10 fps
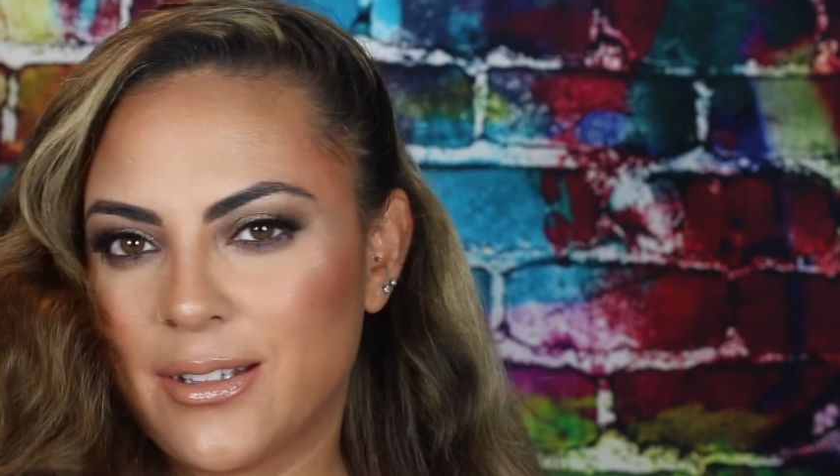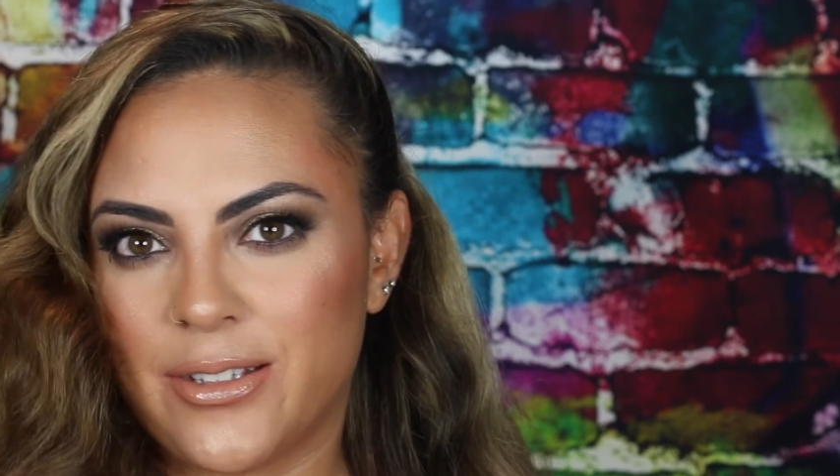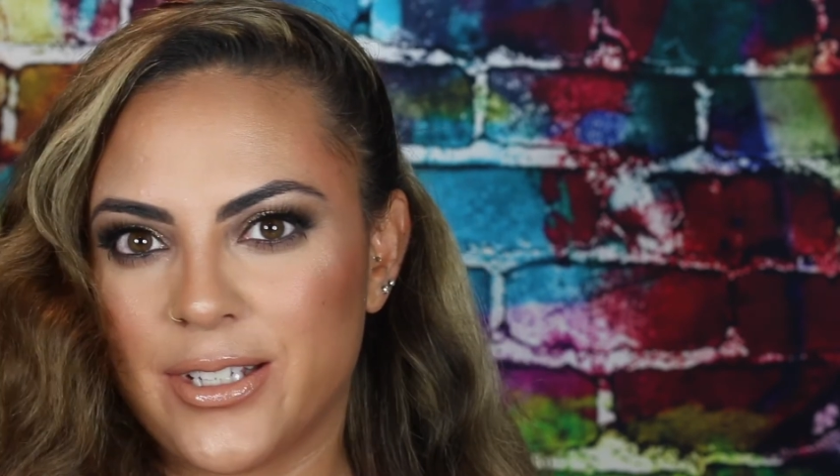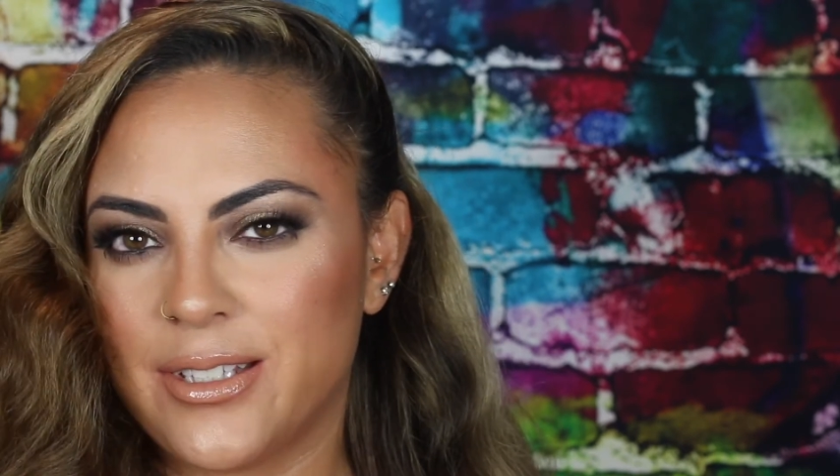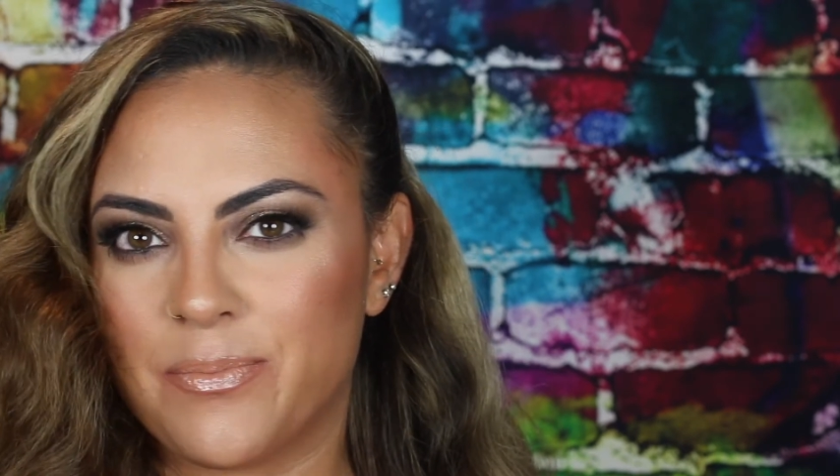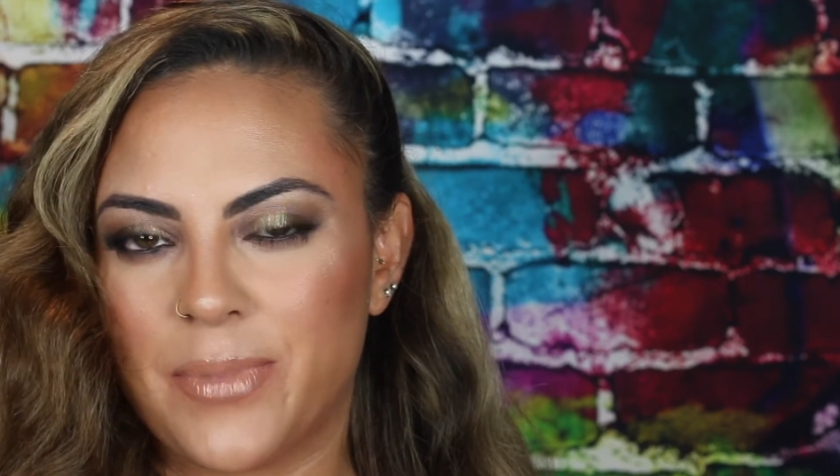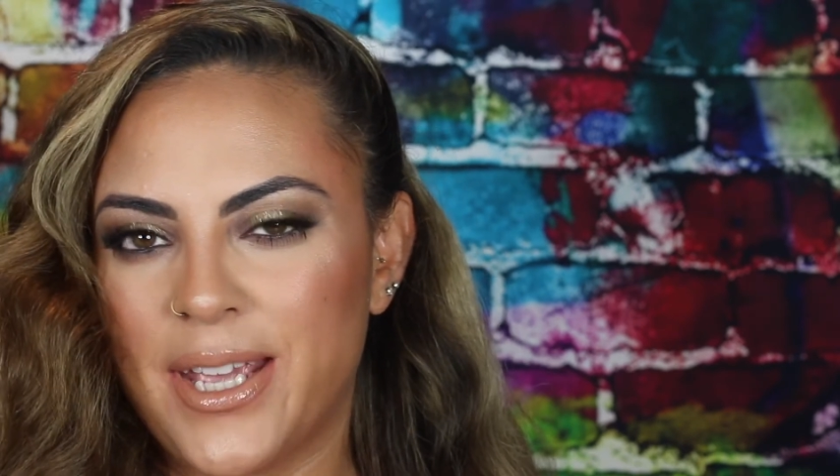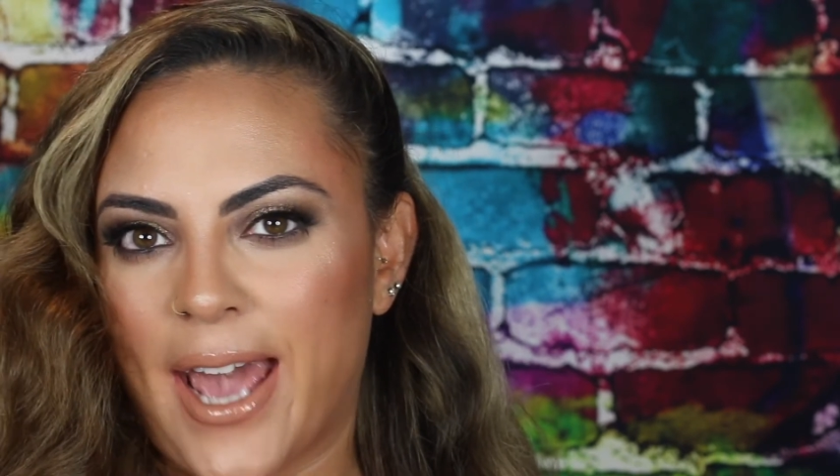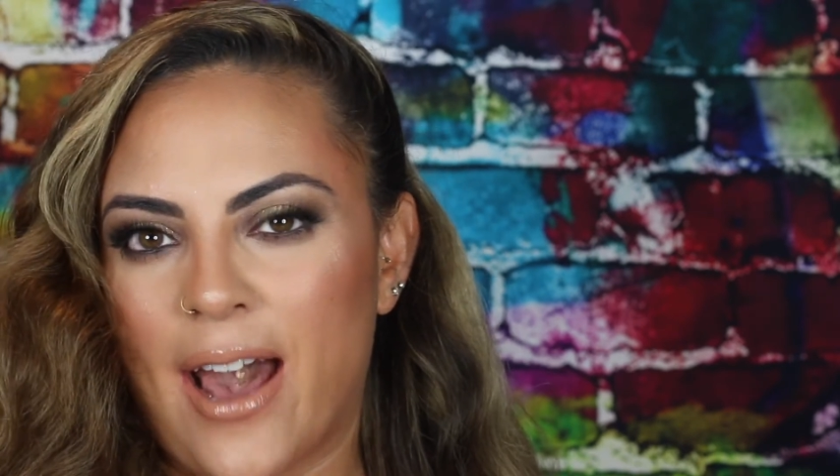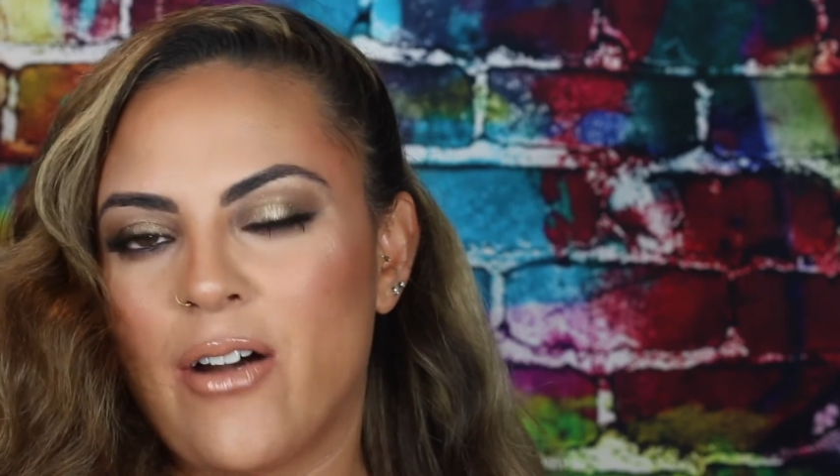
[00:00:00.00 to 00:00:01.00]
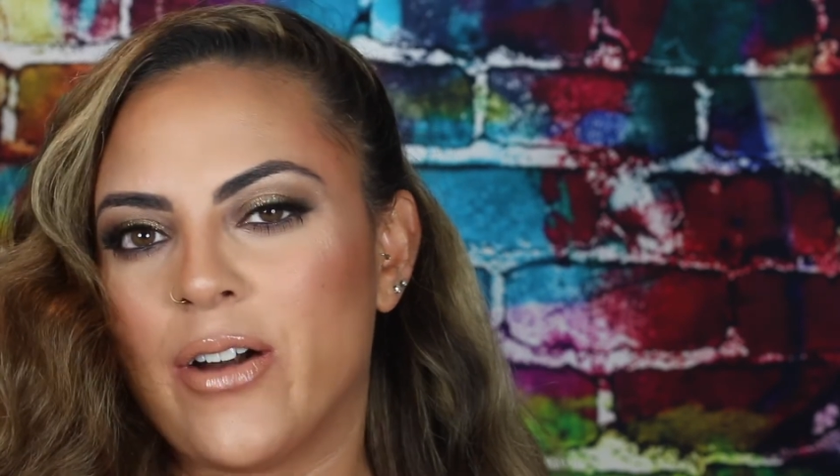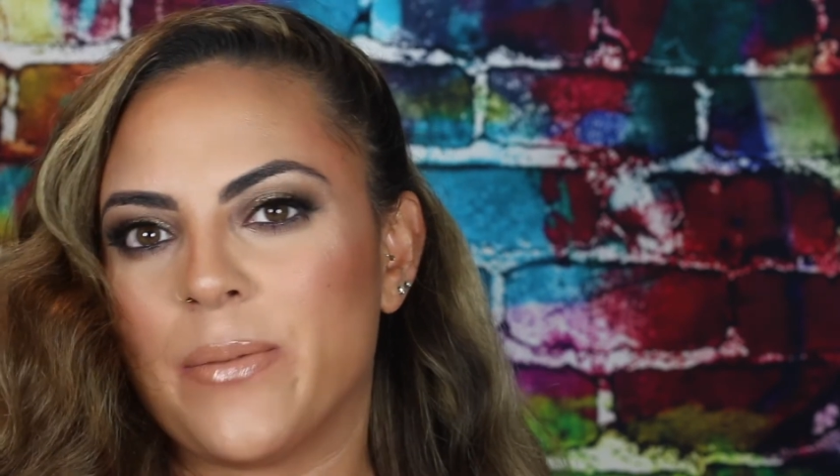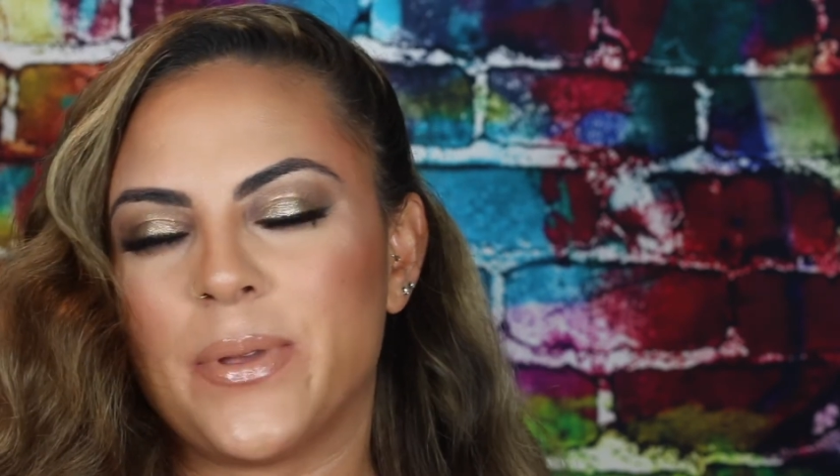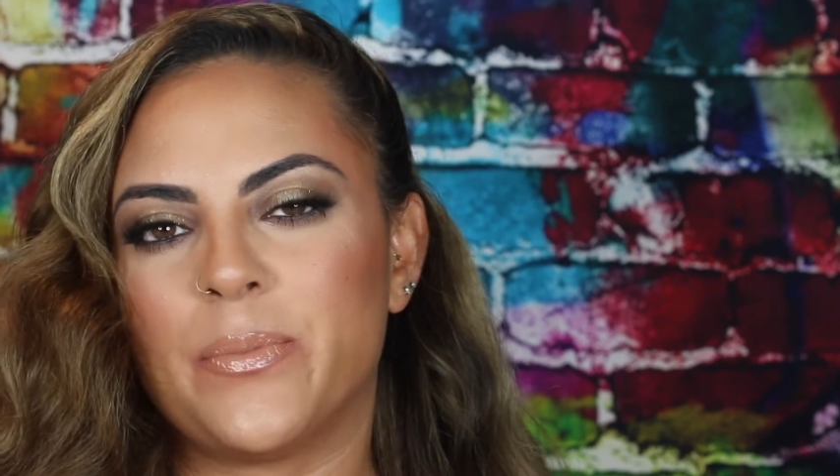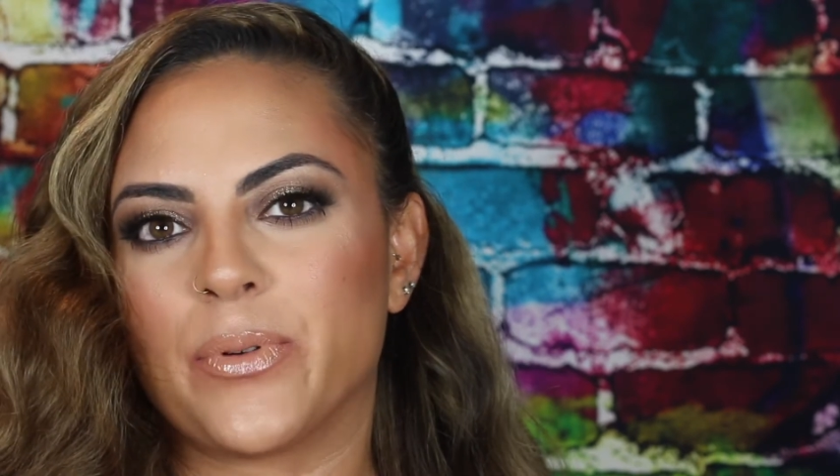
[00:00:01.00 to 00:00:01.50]
just be out and be
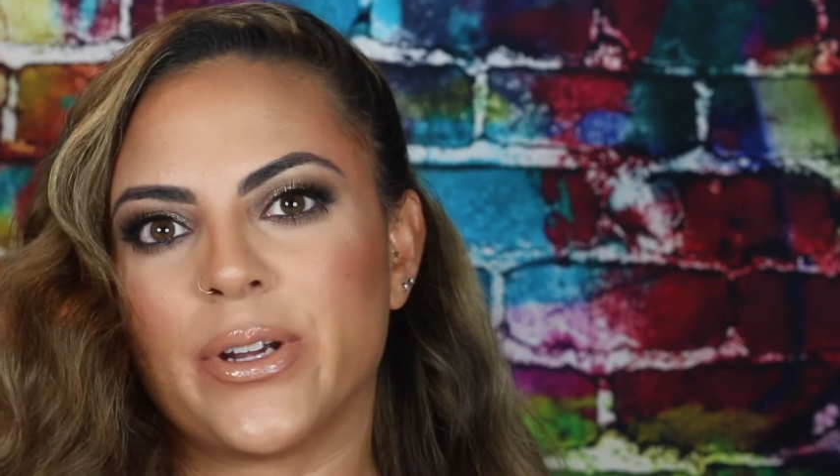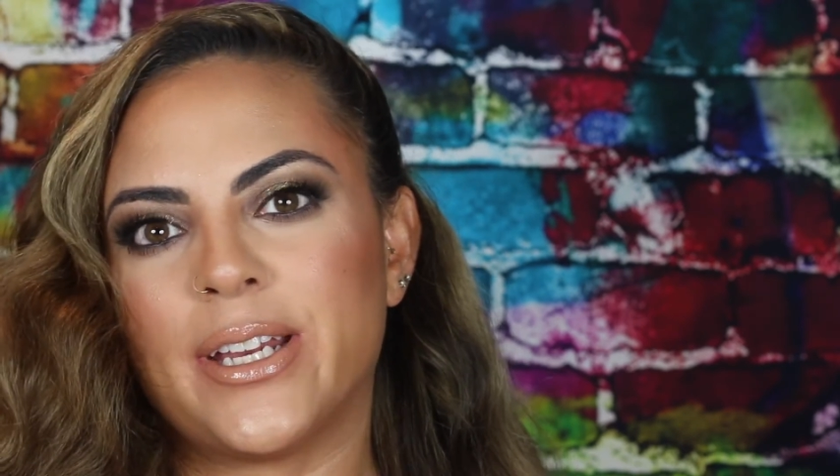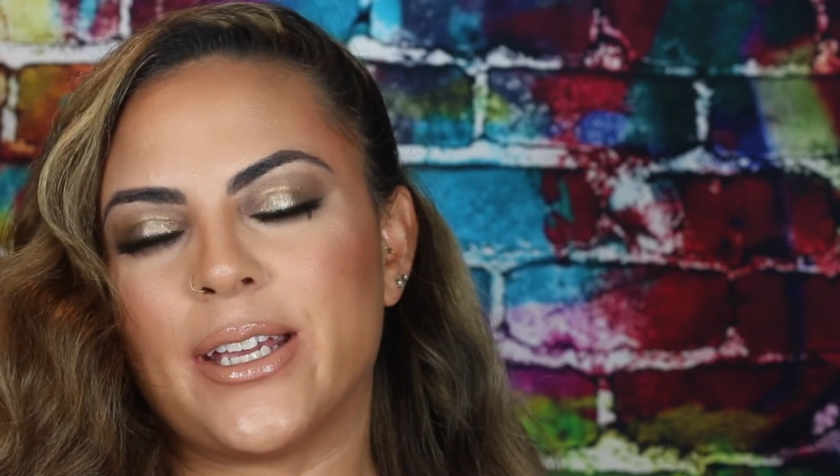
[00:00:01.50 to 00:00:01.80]
pretty.